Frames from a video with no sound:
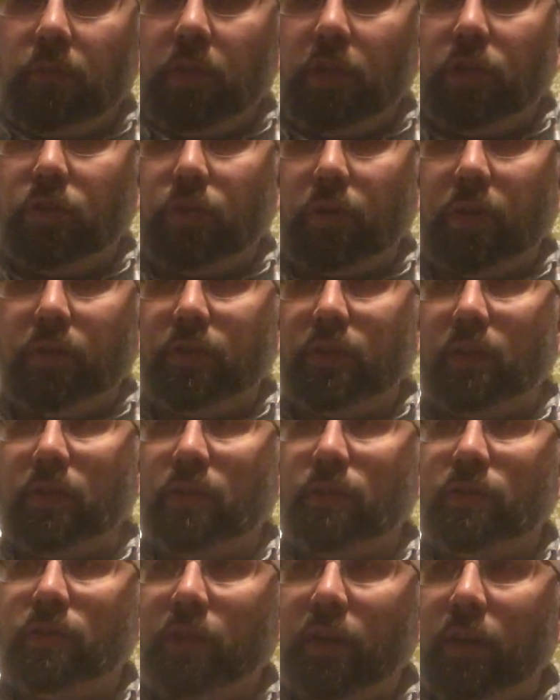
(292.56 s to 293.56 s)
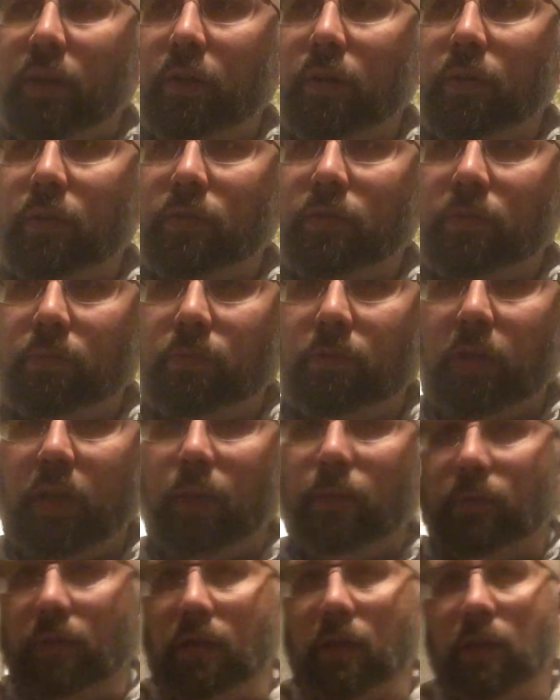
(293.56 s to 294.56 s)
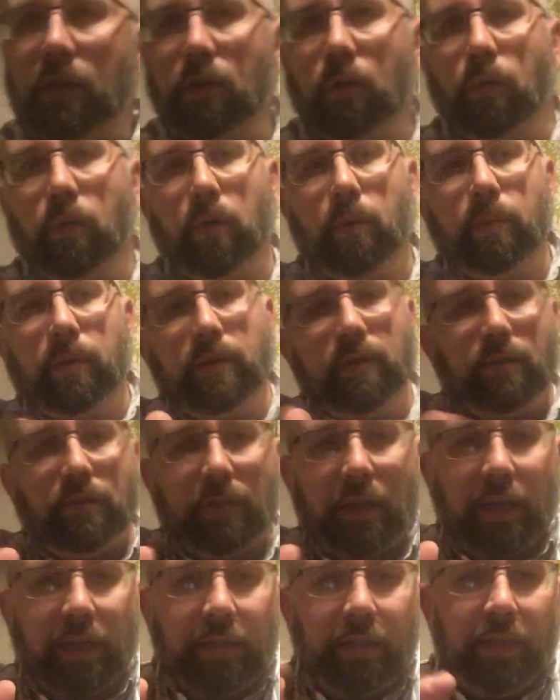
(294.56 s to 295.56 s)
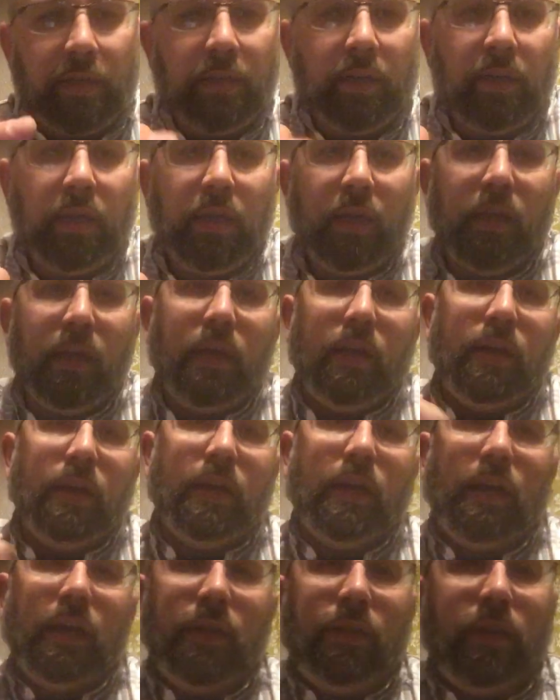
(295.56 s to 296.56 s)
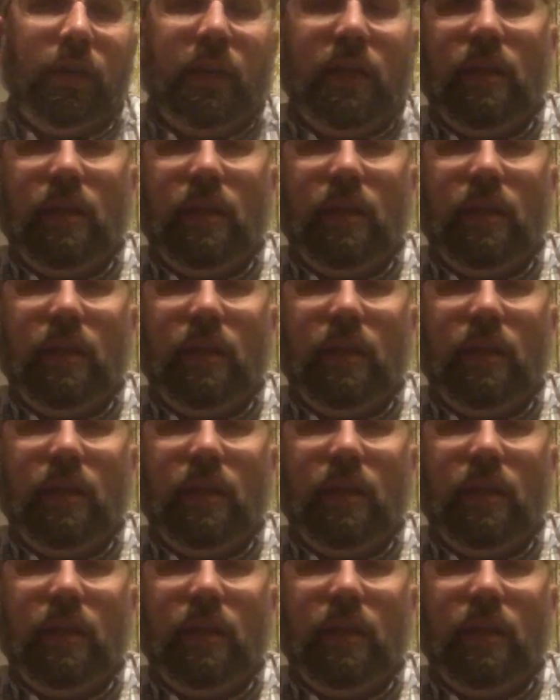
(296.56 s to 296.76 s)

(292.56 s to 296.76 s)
interesting scenarios sometimes, and they don't want to be detected. And the